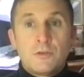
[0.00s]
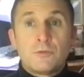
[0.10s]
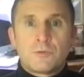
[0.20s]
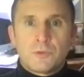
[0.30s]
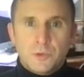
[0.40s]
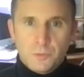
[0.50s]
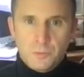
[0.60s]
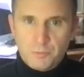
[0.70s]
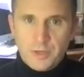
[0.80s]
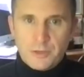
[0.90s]
through
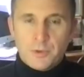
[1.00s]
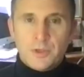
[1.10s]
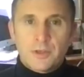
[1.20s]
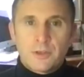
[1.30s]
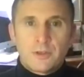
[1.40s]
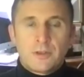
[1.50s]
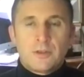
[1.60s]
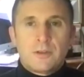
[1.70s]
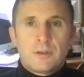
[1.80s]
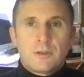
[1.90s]
breath work,
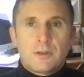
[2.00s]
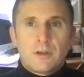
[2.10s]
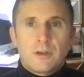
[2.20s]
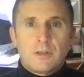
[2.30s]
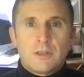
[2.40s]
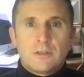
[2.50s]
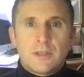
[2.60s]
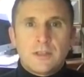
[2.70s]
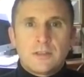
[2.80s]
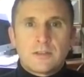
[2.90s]

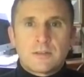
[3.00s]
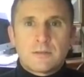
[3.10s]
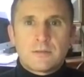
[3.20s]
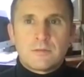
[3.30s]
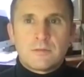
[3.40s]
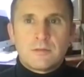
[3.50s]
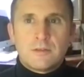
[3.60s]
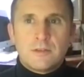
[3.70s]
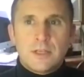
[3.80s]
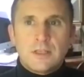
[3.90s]
is,
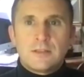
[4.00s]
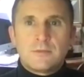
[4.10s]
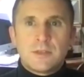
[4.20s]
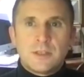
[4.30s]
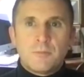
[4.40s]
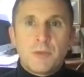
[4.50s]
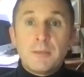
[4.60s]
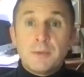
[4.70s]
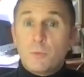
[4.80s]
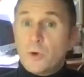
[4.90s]
you know,
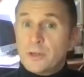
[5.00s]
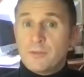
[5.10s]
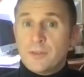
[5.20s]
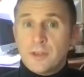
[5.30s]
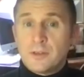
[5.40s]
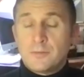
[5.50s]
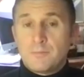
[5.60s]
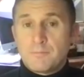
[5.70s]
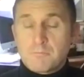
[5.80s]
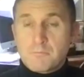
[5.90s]
maybe one of the,
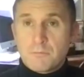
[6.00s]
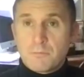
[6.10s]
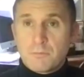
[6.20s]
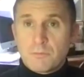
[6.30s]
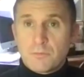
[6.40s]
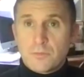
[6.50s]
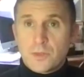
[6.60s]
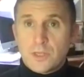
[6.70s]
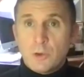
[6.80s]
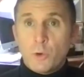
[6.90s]

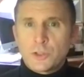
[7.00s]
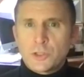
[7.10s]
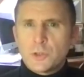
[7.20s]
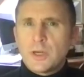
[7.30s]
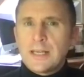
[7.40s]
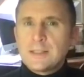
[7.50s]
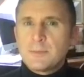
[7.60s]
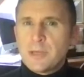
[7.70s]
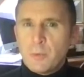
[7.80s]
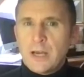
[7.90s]
or to at least
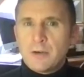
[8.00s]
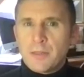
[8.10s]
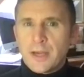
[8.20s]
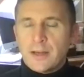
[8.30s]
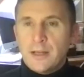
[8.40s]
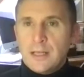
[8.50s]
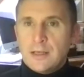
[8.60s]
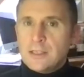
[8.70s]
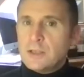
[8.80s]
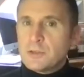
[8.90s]
be aware of that.
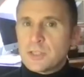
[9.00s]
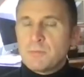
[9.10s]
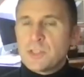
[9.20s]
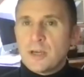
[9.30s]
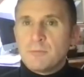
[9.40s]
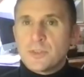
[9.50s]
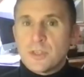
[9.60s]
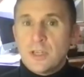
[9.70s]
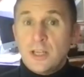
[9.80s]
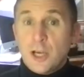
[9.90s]
You know,
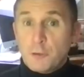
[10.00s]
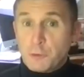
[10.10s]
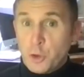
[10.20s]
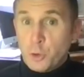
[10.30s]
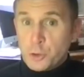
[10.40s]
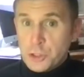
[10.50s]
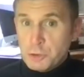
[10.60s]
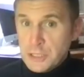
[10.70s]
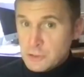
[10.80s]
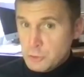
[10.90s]
sometimes, of course, you
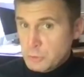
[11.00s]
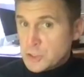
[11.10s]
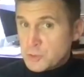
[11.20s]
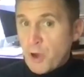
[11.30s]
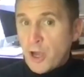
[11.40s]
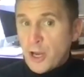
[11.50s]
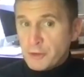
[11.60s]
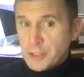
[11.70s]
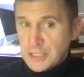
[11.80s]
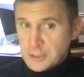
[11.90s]
need to inspire
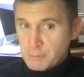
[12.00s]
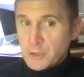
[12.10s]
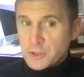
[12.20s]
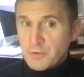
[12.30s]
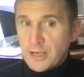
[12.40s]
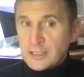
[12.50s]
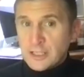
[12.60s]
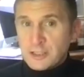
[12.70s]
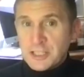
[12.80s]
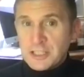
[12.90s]
and you need to motivate
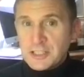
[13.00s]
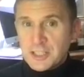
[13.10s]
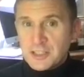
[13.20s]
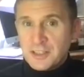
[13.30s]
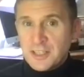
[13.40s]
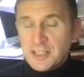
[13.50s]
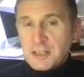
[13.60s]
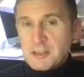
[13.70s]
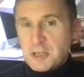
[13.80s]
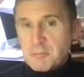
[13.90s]
and you need to,
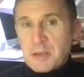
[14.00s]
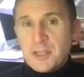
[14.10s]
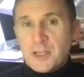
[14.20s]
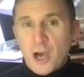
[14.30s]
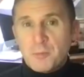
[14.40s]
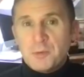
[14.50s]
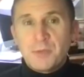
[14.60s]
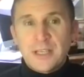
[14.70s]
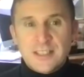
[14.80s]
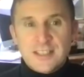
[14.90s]
you know, maybe calm and
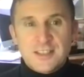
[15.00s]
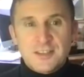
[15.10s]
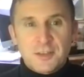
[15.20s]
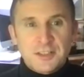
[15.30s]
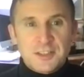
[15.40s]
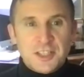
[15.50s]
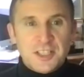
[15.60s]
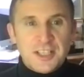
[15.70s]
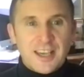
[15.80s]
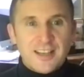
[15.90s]
peace isn't the thing that's going
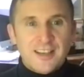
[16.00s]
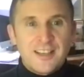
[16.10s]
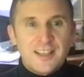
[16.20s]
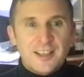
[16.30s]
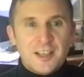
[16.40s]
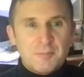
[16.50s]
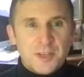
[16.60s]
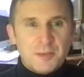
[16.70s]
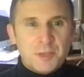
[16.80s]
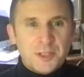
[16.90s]
to get
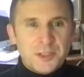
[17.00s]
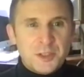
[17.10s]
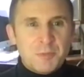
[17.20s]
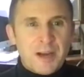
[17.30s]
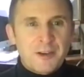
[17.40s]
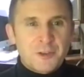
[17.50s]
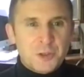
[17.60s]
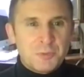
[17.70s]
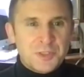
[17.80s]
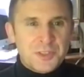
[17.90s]
a platoon of
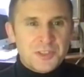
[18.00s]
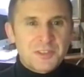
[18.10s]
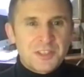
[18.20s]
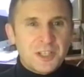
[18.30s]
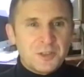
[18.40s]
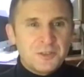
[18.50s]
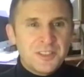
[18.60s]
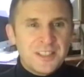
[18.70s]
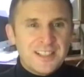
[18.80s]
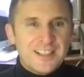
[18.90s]
paratroopers, you know,
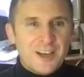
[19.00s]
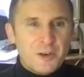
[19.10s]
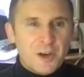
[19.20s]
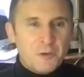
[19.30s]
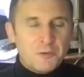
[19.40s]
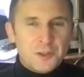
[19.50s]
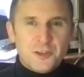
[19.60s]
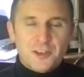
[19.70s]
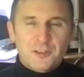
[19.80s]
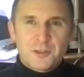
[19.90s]
over
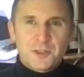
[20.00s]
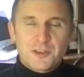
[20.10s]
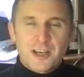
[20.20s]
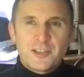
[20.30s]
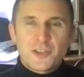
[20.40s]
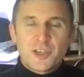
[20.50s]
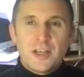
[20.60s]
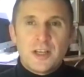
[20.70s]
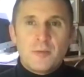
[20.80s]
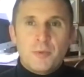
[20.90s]
through a trench,
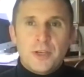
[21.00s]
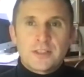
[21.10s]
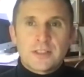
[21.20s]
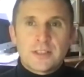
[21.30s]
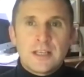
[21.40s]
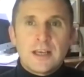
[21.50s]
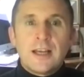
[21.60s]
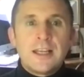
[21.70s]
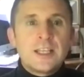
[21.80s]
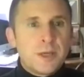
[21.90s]
but
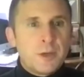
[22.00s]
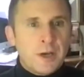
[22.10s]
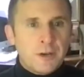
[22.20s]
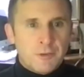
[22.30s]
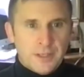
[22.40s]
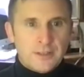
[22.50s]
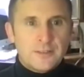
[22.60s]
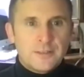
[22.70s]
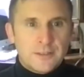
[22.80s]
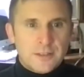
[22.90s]
at least be aware of it,
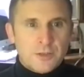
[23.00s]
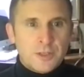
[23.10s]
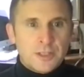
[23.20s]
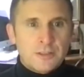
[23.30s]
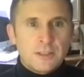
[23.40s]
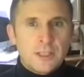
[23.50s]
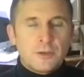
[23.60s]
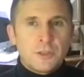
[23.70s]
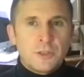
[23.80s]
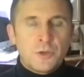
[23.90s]
so that, you know,
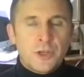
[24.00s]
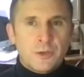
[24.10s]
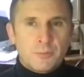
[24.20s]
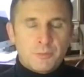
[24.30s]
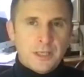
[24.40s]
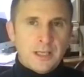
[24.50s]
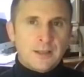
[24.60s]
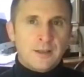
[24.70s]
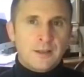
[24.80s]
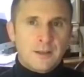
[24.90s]
you're not
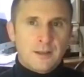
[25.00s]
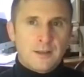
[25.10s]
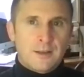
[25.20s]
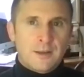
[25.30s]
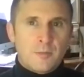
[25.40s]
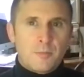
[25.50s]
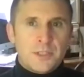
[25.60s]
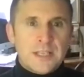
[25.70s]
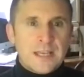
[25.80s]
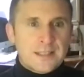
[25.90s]
being
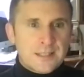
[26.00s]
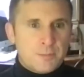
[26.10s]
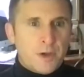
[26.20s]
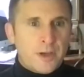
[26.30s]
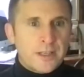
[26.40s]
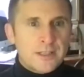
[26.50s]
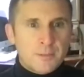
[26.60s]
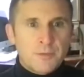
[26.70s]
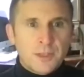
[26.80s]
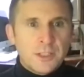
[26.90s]
possessed by
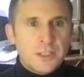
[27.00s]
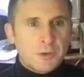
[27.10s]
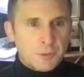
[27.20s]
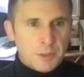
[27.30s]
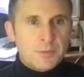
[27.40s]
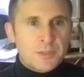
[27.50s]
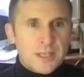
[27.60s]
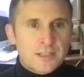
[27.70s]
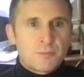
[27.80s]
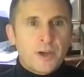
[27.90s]
something you don't want to be
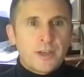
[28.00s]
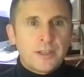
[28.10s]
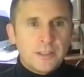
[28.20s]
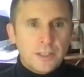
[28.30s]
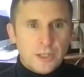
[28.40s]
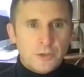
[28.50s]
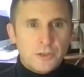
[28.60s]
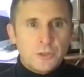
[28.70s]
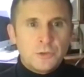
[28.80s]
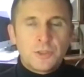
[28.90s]
possessed by. You know,
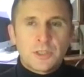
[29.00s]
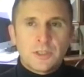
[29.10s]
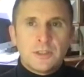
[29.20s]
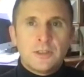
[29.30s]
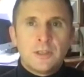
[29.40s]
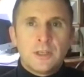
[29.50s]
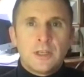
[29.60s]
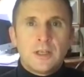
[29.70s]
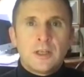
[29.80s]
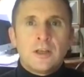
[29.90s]
you can
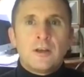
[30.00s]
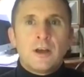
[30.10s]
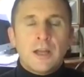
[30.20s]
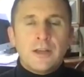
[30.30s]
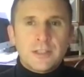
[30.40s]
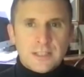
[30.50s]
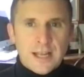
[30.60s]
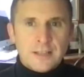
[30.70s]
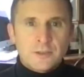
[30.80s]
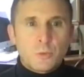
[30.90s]

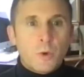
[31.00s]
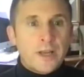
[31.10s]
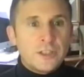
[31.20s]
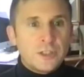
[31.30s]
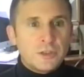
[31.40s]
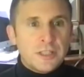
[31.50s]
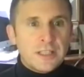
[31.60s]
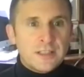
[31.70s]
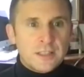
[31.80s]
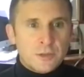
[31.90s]
understand when you
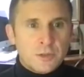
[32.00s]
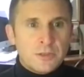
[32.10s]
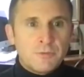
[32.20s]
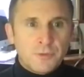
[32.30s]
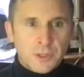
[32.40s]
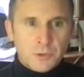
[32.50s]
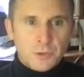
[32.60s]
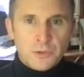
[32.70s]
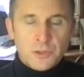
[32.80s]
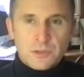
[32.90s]
need to
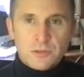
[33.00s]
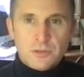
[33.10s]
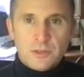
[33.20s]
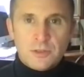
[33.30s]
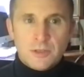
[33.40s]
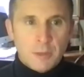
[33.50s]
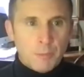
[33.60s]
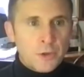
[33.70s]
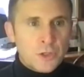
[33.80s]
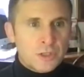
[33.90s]
infuse
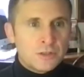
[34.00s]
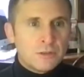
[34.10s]
emotion